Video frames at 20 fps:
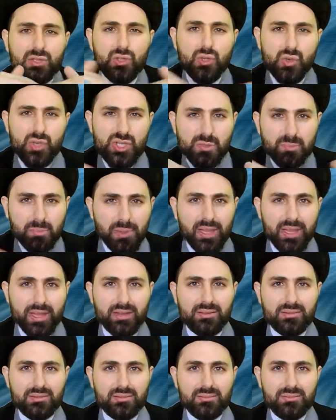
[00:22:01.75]
to
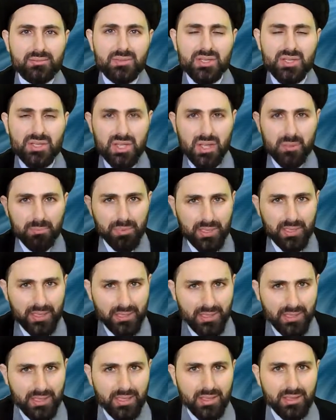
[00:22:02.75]
split. It's
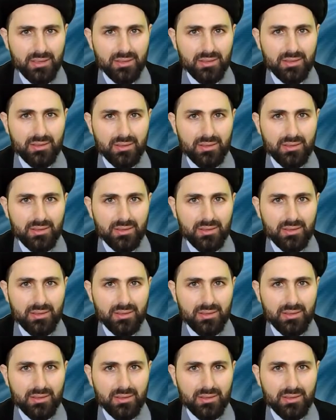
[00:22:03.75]
completely